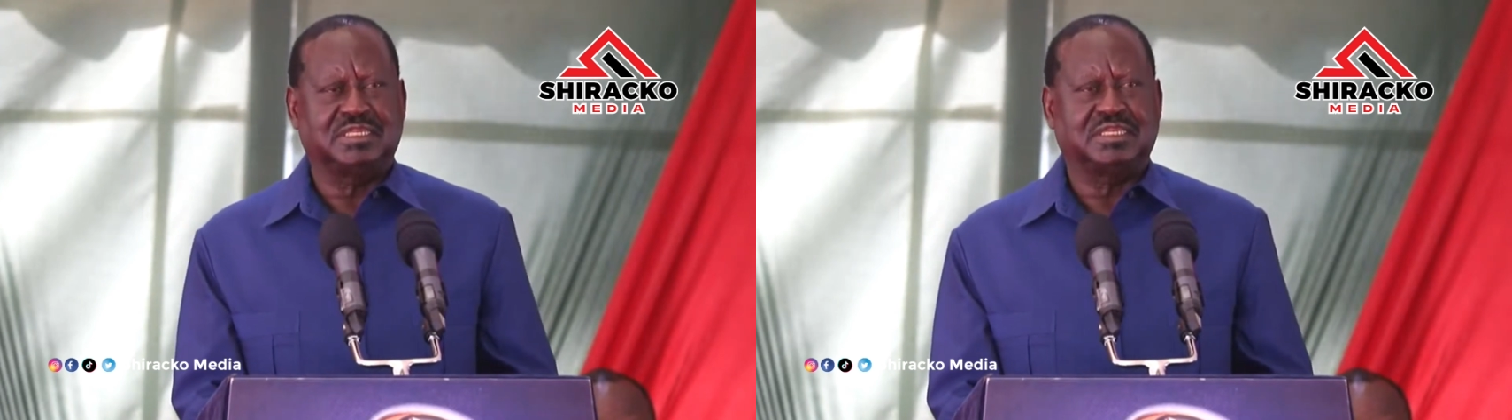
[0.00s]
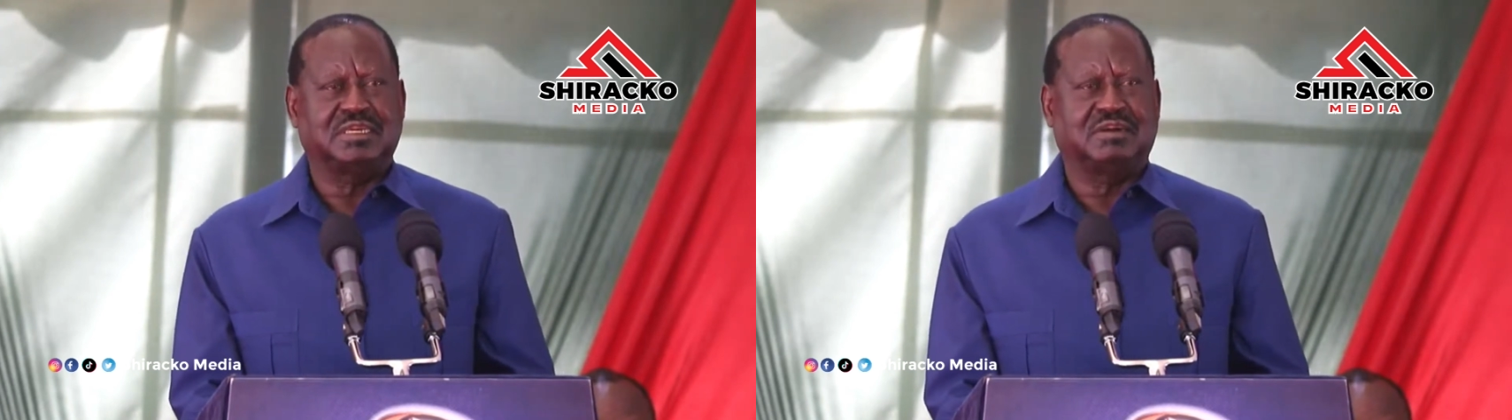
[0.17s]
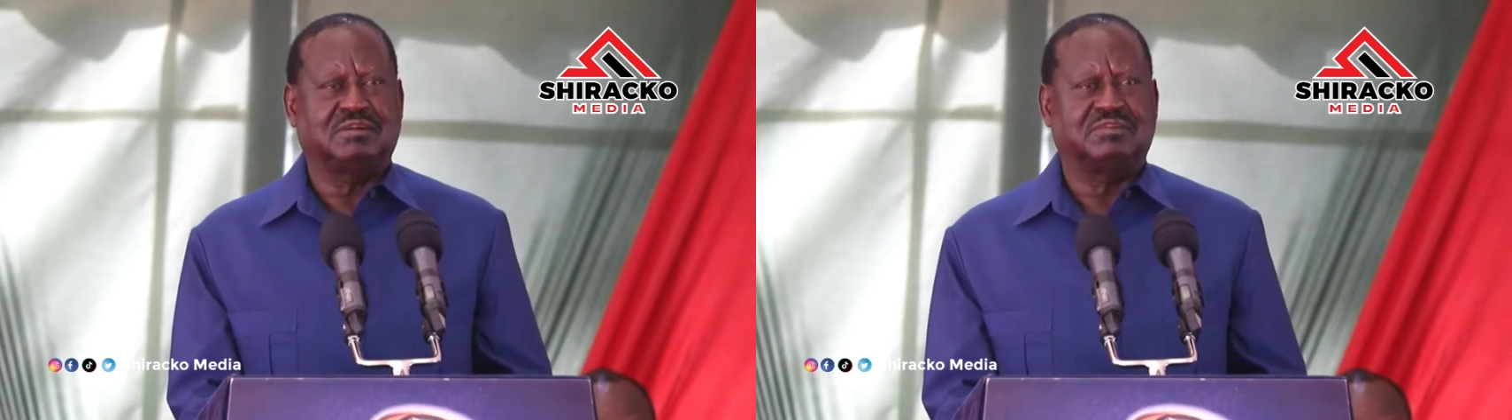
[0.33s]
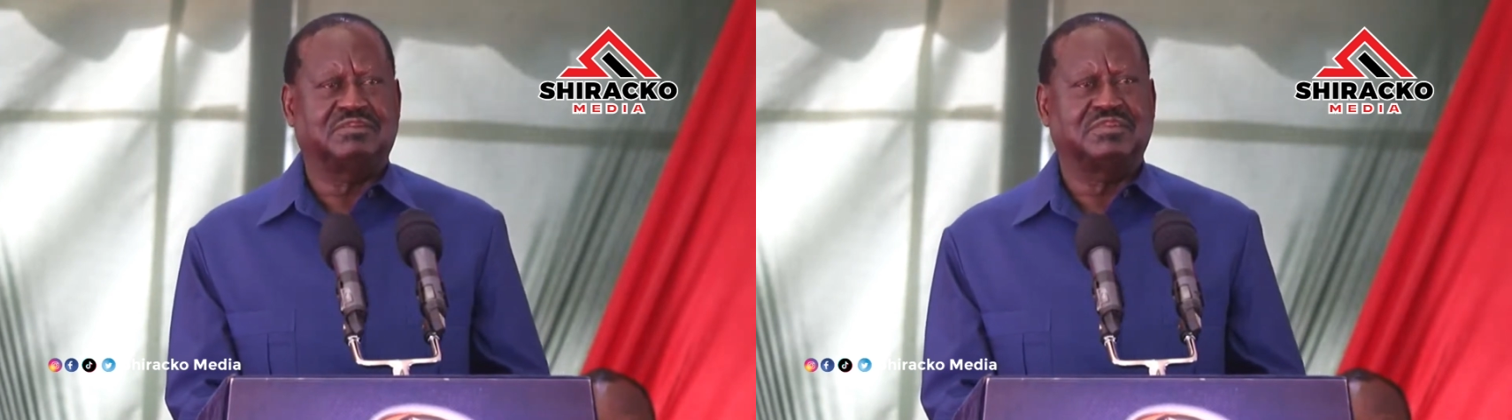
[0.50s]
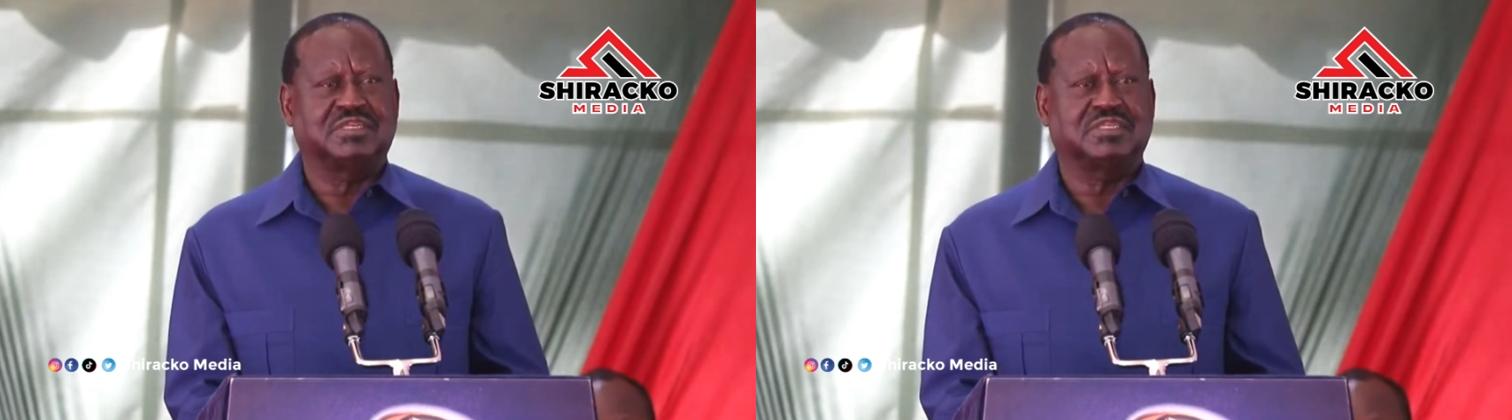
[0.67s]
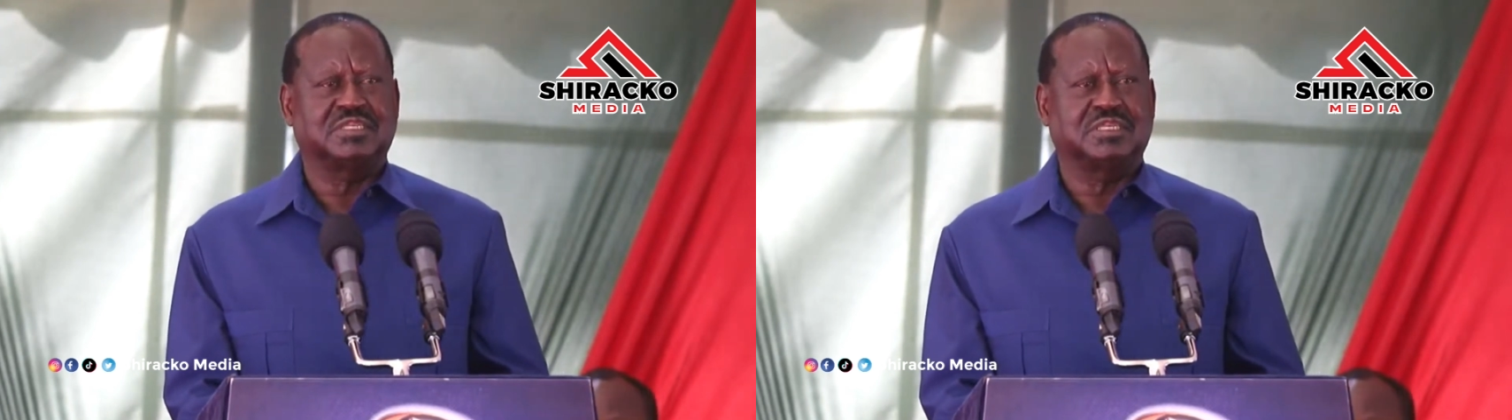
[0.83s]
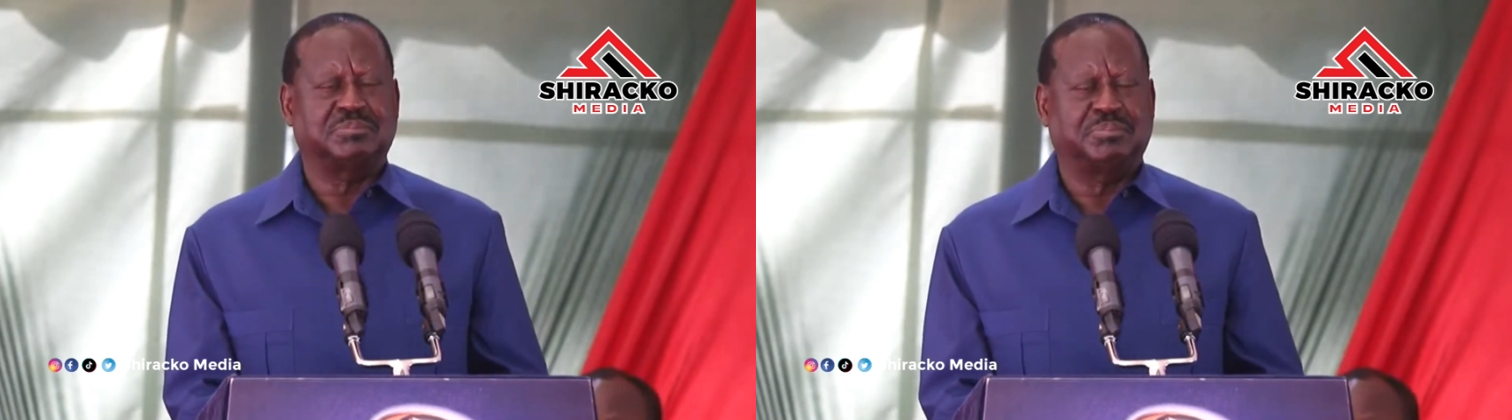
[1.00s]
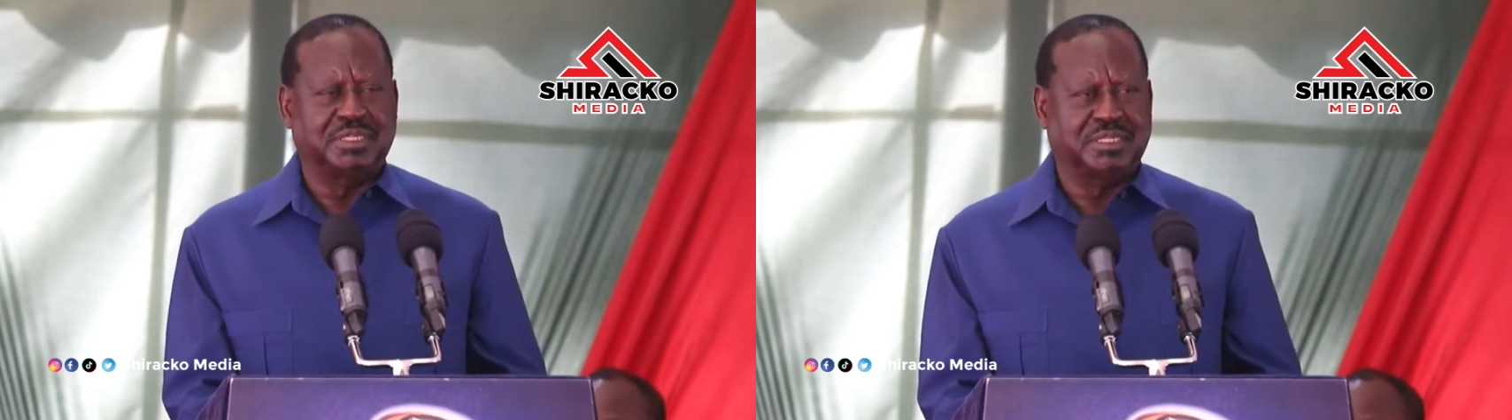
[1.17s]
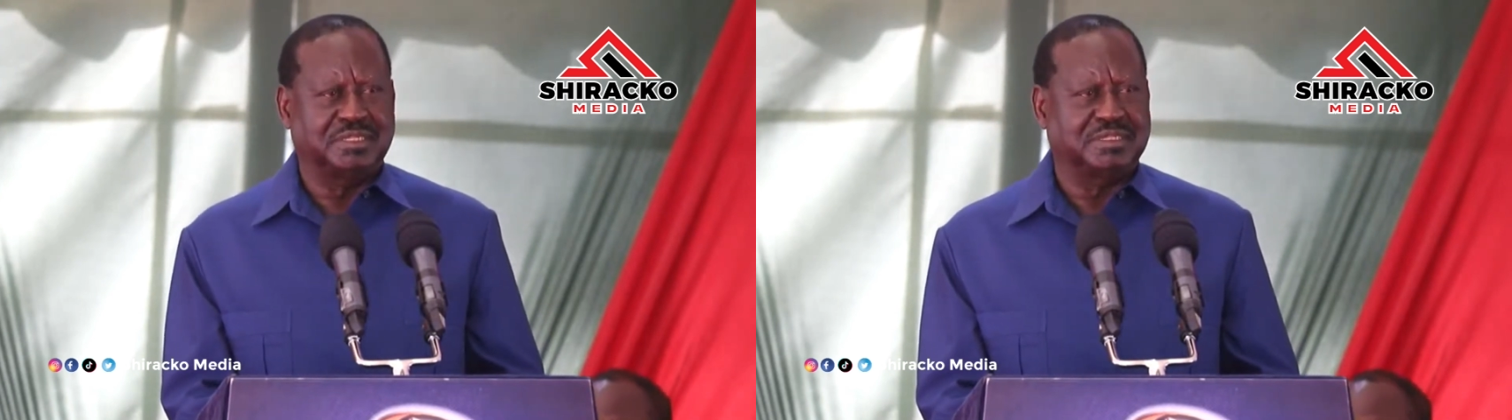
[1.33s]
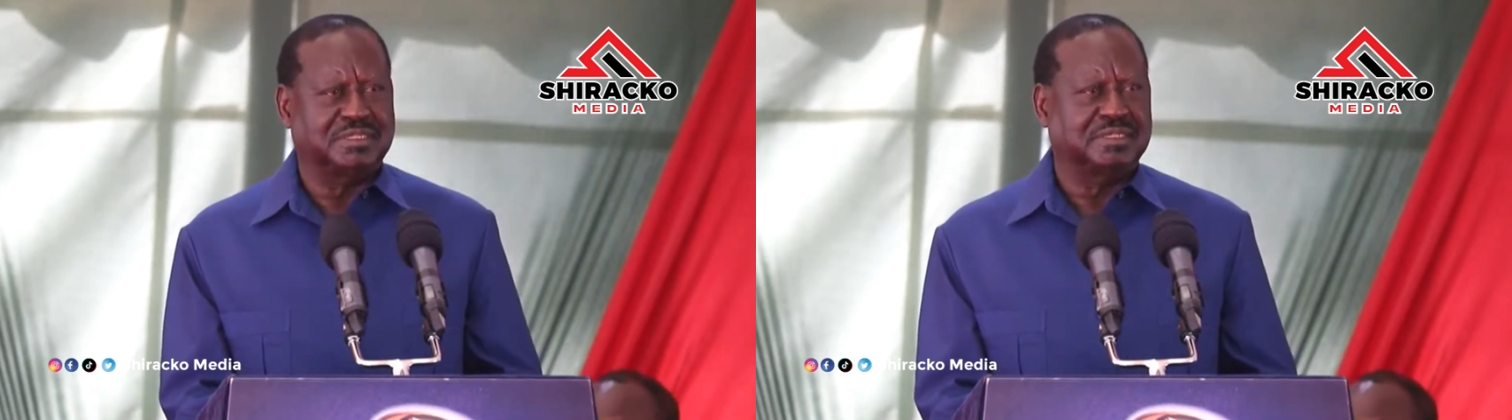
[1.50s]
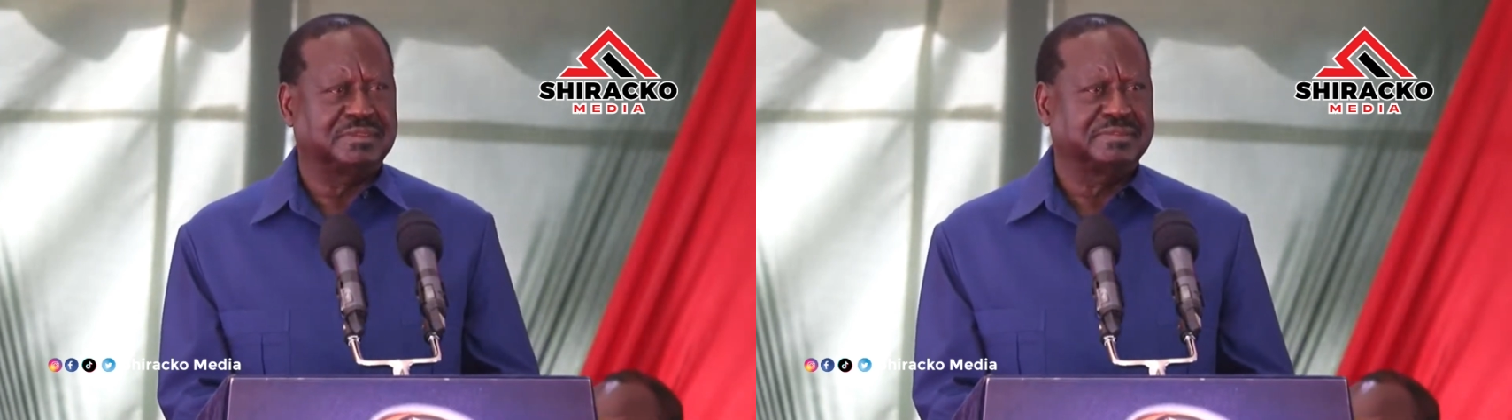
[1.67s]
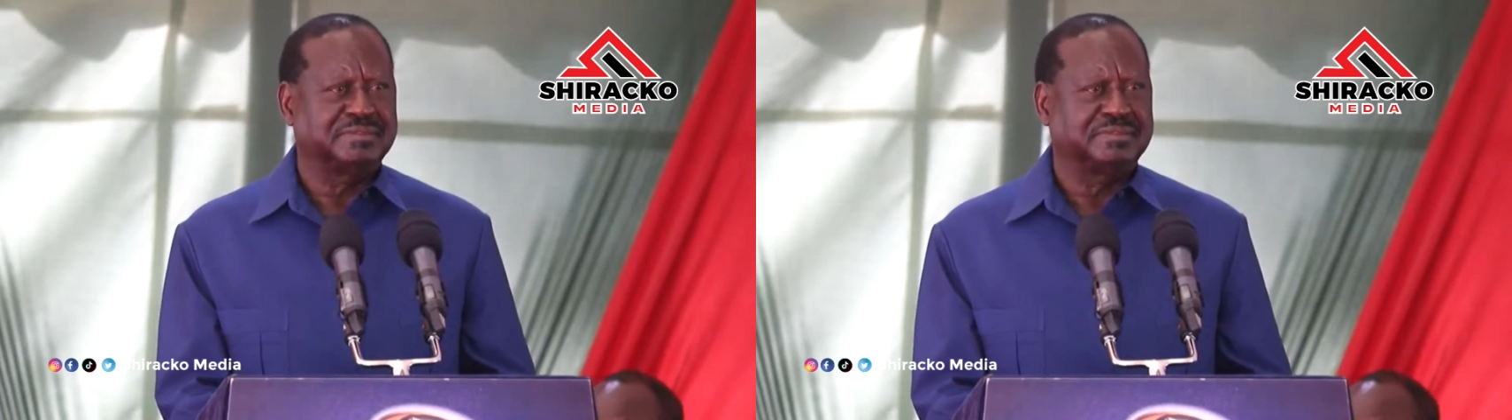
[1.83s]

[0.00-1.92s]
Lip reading: year of its independence,